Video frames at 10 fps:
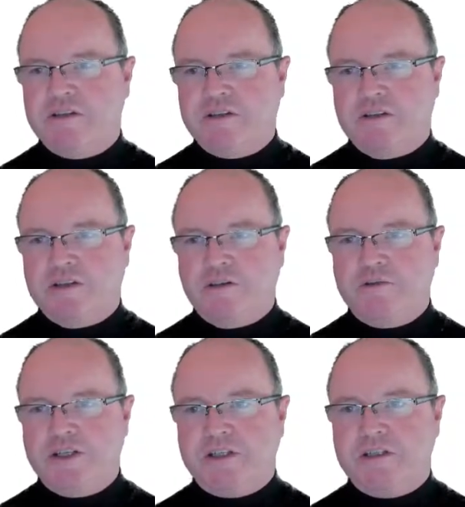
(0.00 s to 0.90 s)

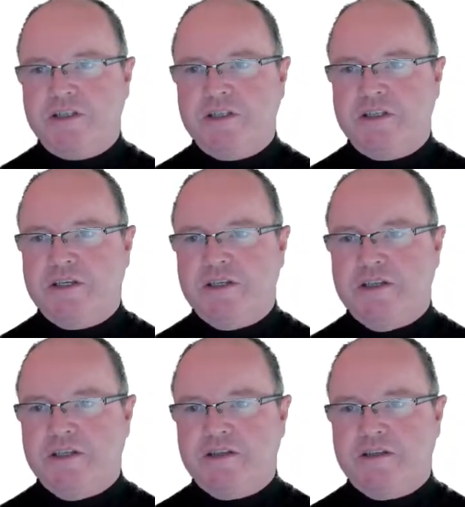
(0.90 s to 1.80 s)
object, and
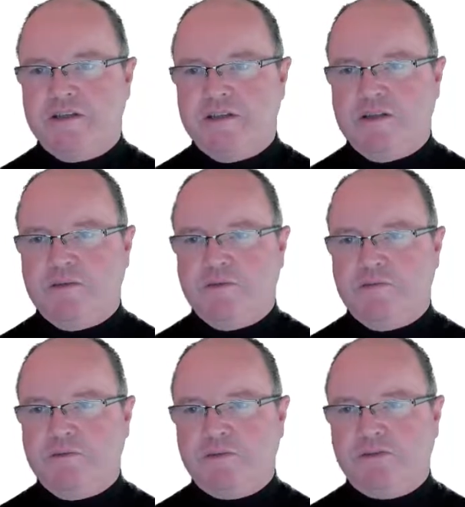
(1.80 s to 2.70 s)
then, and